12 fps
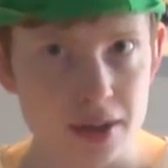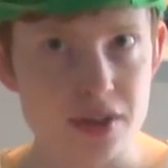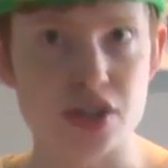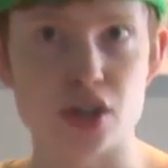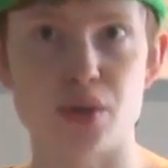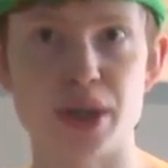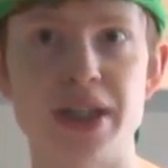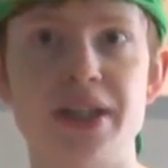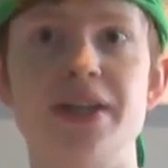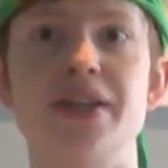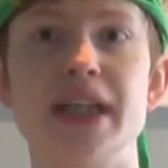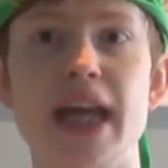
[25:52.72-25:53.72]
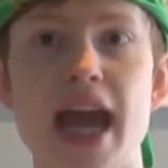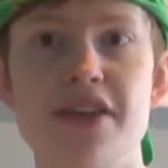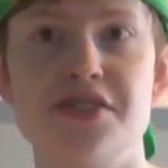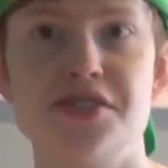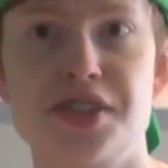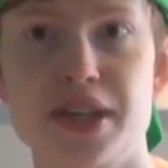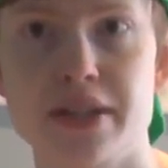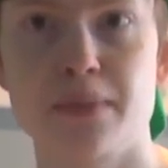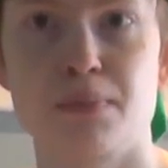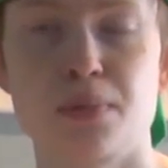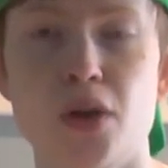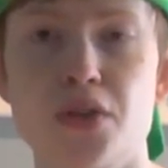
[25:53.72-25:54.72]
during the editing
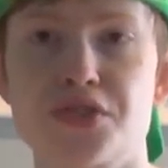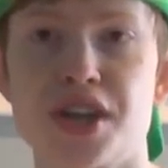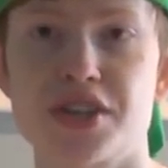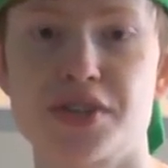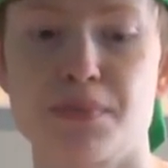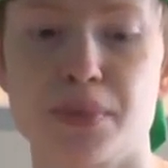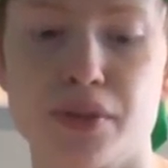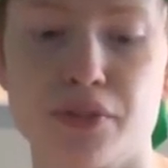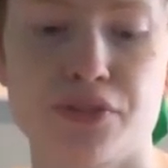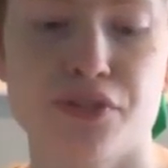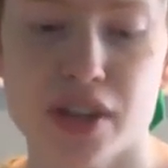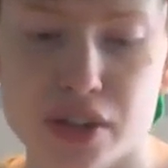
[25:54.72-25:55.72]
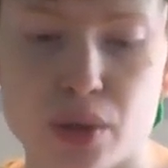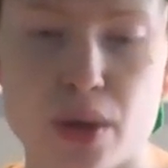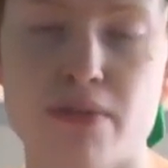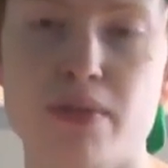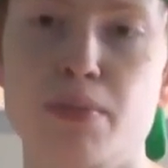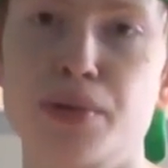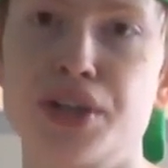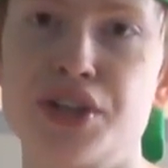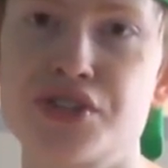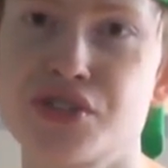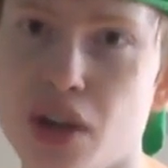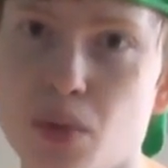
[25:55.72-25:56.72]
process. But thank you everybody
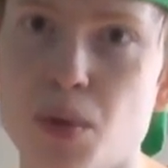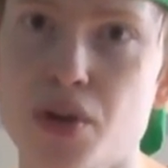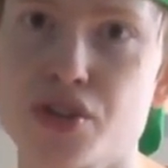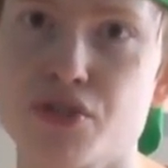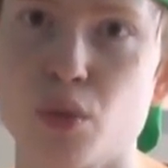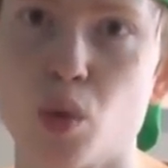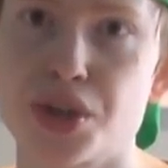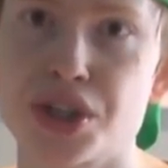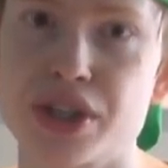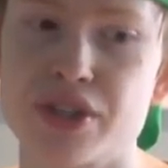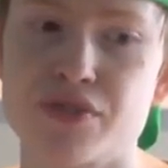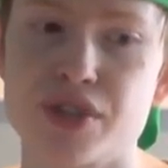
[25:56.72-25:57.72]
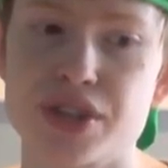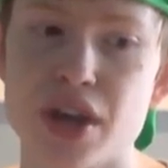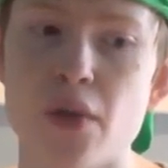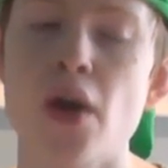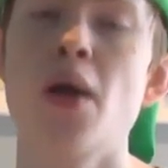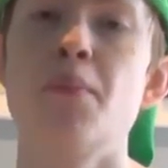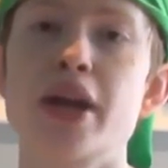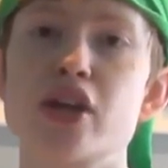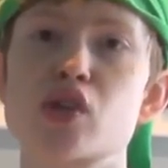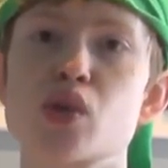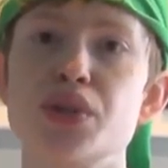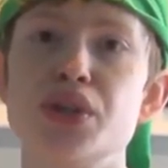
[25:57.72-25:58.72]
so much for watching this video. Make
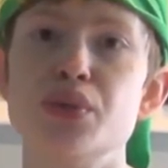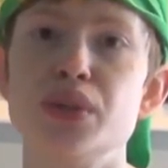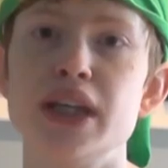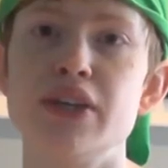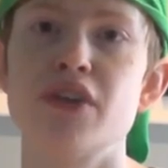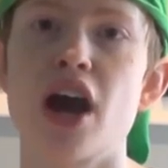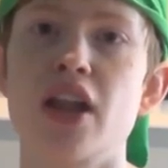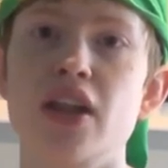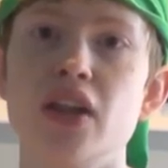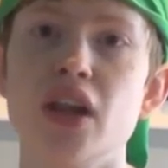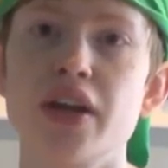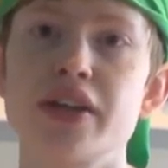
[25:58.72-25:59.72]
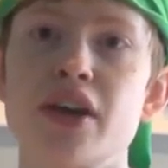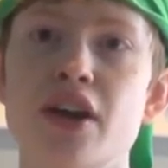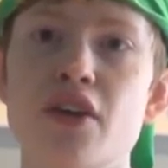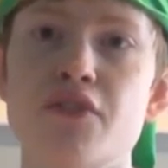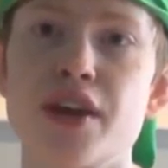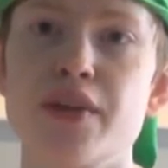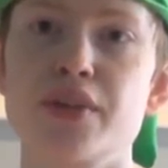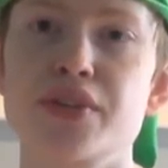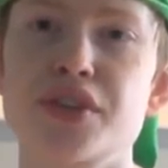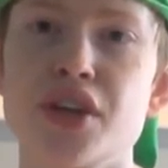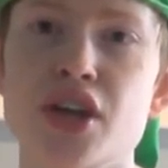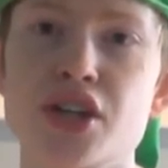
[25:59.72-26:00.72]
sure you leave a like,
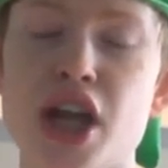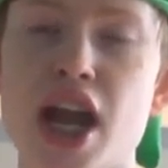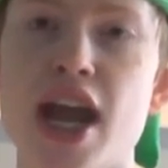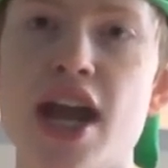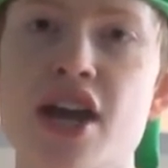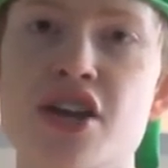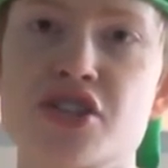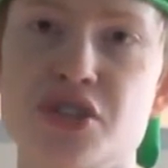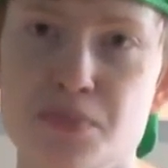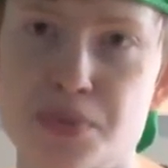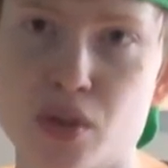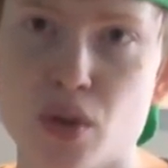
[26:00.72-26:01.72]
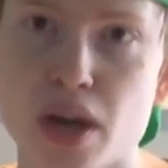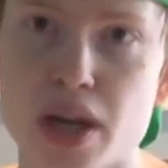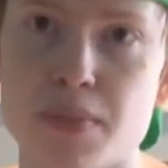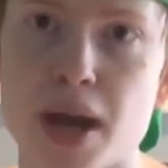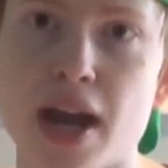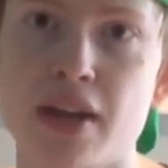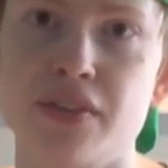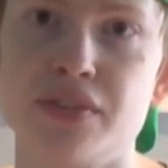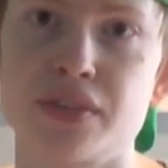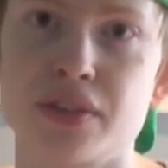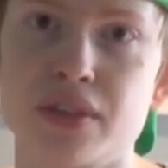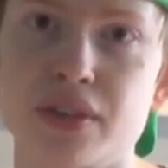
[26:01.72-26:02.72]
favorite, share, subscribe,
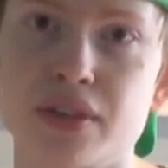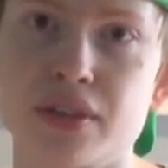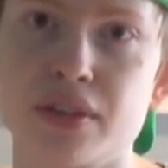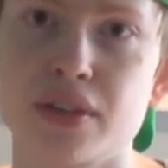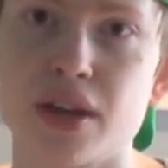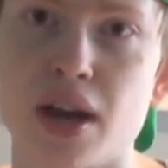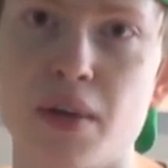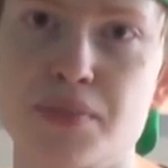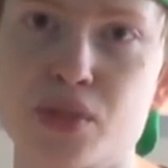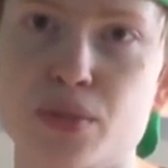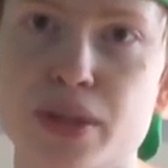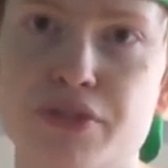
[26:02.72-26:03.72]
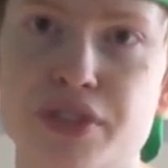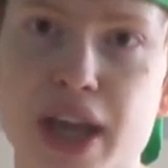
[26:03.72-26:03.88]
and I'm sorry if the